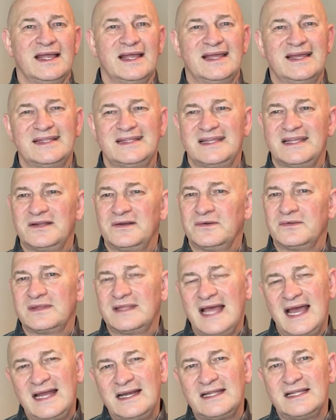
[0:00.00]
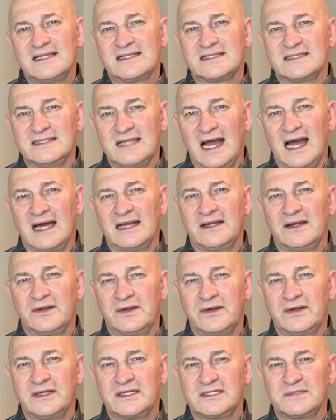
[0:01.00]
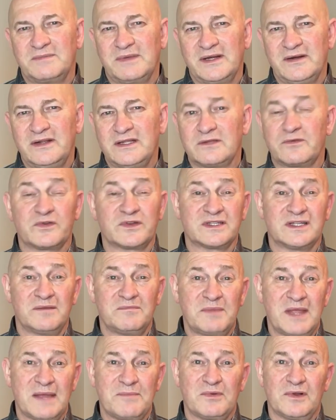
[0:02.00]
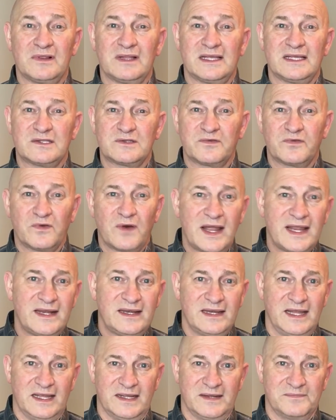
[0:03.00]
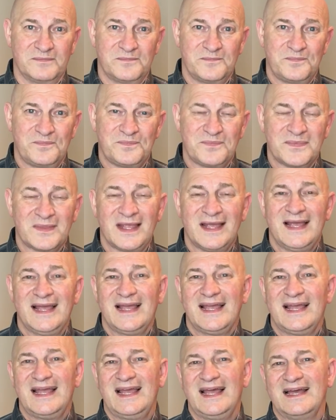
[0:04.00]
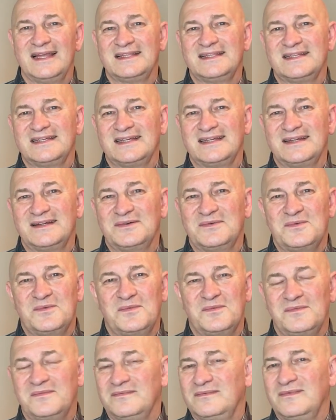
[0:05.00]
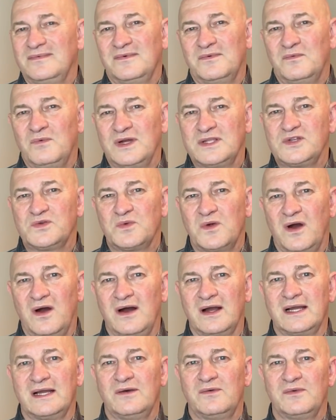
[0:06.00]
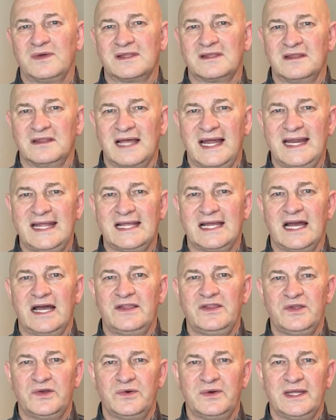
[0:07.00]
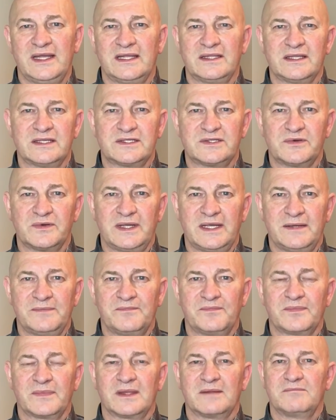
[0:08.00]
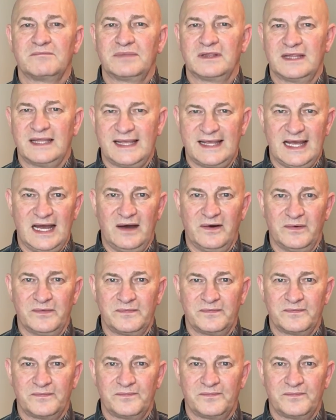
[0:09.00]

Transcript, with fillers: And you know, that is not a good experience for some people. It's frightening. And What's wrong with letting a new industry play out?